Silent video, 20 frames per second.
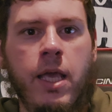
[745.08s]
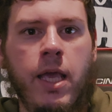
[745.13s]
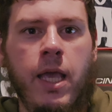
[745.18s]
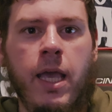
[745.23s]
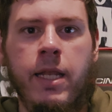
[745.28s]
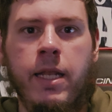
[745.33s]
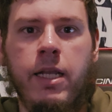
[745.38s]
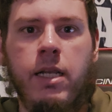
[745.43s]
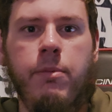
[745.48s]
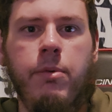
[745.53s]

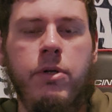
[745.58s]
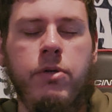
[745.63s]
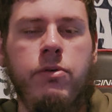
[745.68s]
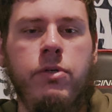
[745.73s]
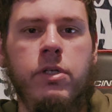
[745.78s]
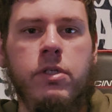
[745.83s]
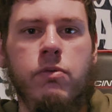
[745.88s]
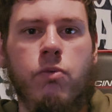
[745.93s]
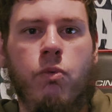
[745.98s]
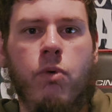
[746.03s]
and anybody who
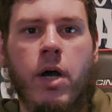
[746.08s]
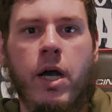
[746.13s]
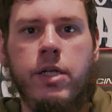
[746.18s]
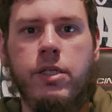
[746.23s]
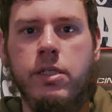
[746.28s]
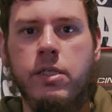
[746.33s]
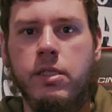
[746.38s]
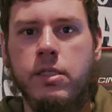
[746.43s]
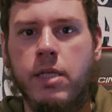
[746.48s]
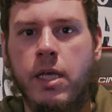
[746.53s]
just
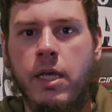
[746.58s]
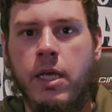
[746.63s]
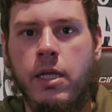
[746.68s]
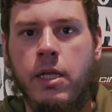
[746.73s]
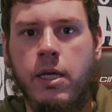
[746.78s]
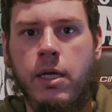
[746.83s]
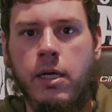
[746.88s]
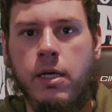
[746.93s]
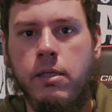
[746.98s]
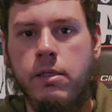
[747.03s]
watches and
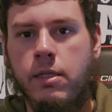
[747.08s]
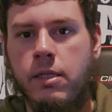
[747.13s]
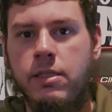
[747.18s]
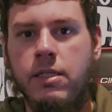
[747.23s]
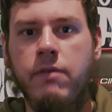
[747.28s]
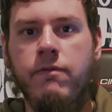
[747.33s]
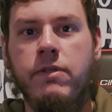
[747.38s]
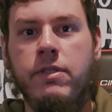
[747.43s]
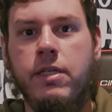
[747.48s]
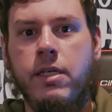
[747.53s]
doesn't
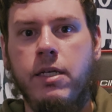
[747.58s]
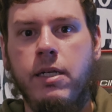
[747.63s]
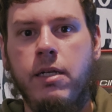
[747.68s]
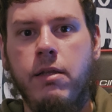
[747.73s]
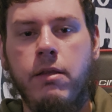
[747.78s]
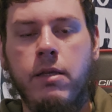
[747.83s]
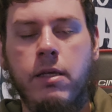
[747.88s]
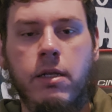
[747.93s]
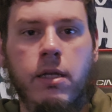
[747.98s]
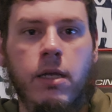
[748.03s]
even say
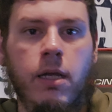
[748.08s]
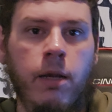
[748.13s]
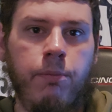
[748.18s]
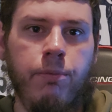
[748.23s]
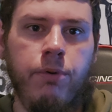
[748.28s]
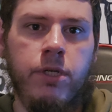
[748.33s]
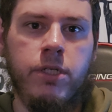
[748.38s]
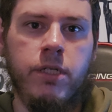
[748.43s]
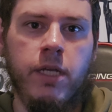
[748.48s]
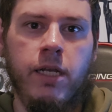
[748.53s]
anything. I
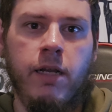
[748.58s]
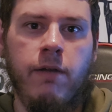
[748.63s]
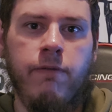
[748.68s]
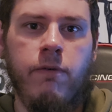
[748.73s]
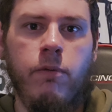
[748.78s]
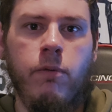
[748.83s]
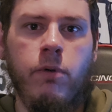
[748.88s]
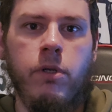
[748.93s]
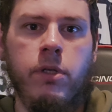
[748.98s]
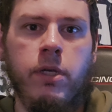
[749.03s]
appreciate
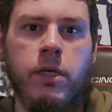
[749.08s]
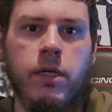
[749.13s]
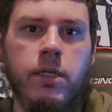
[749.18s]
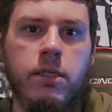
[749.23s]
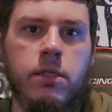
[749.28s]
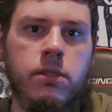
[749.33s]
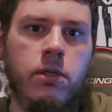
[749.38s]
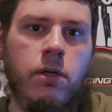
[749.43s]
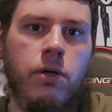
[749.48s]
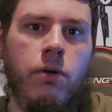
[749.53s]
every one of you guys.
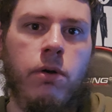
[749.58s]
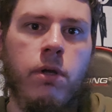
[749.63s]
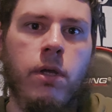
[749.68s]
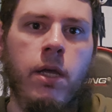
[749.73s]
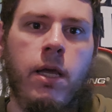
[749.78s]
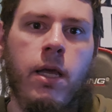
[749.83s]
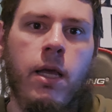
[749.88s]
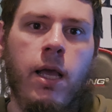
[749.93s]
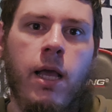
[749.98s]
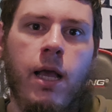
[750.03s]
So
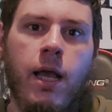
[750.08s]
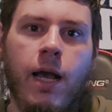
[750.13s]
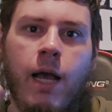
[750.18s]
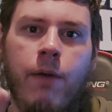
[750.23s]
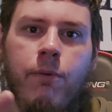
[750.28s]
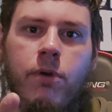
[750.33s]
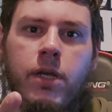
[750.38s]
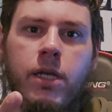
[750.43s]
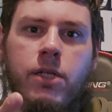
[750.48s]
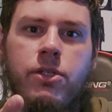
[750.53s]
I
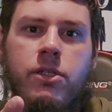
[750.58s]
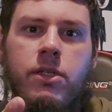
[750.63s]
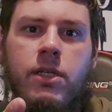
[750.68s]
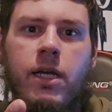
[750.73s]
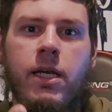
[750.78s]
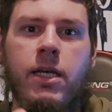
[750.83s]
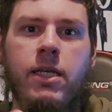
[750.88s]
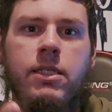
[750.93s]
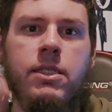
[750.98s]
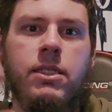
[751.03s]
will catch you
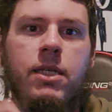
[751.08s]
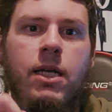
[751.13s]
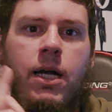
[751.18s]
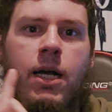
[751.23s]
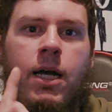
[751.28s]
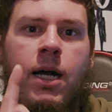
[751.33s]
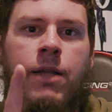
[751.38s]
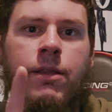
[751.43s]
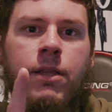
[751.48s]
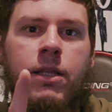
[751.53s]
guys
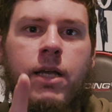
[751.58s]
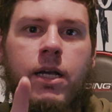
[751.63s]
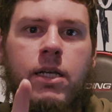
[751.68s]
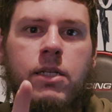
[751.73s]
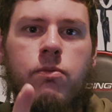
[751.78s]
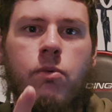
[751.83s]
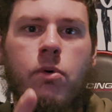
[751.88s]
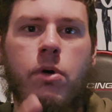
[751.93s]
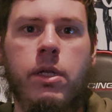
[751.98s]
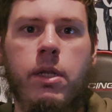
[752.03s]
on the
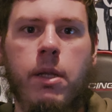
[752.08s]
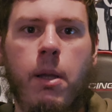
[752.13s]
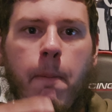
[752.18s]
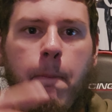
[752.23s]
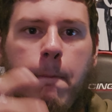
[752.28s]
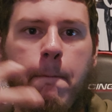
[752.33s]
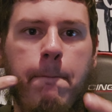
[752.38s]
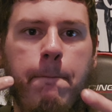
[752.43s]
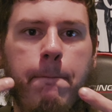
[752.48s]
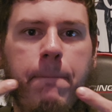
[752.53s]
next one.
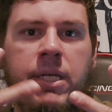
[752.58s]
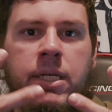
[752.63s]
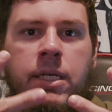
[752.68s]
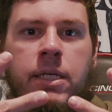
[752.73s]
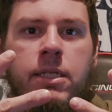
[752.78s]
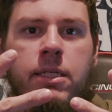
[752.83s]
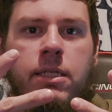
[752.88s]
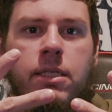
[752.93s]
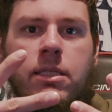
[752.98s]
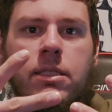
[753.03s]

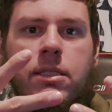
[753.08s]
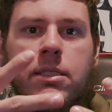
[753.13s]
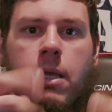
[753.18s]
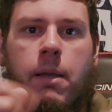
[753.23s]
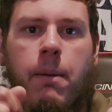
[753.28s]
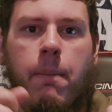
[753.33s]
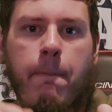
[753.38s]
Peace.